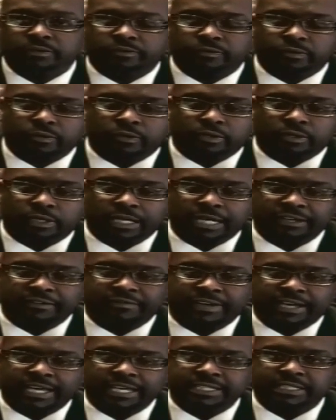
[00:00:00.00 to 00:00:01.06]
for
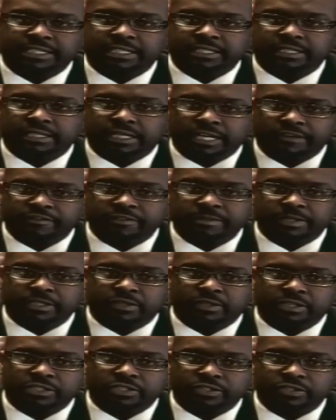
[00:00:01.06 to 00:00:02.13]
advising the government
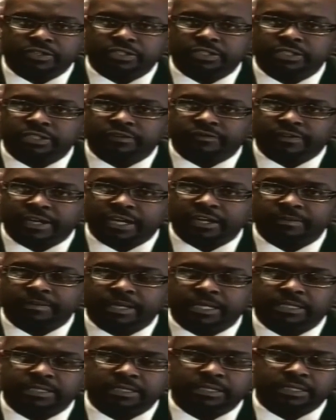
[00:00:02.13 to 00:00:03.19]
on certain
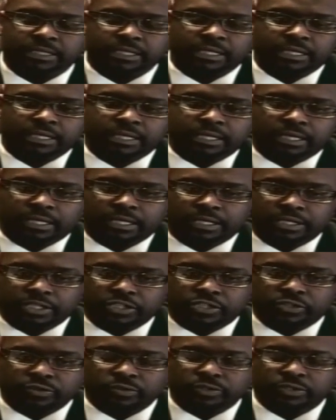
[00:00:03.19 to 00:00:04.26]
environmental uh,
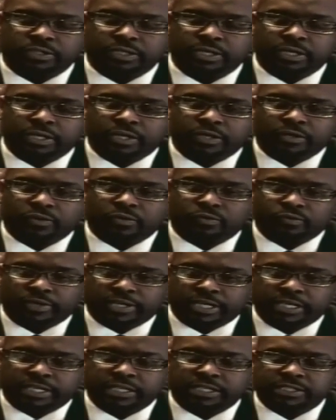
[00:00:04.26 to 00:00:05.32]
issues,
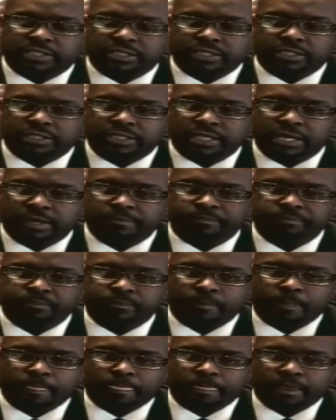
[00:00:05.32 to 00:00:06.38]
raised some
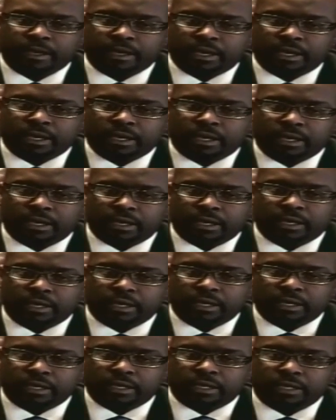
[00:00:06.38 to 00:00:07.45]
uh, uh,
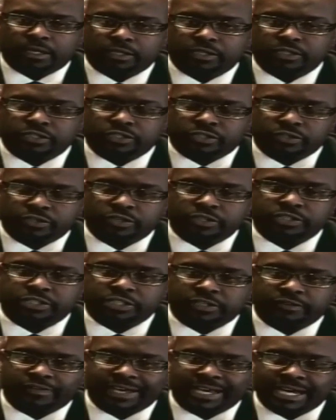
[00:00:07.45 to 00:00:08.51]
uh, concerns
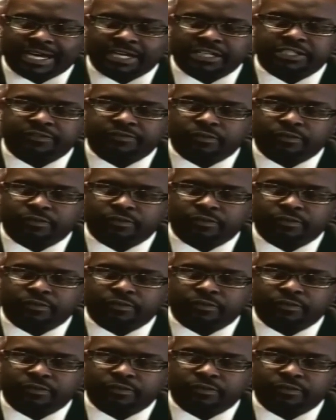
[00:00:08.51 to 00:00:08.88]
and have asked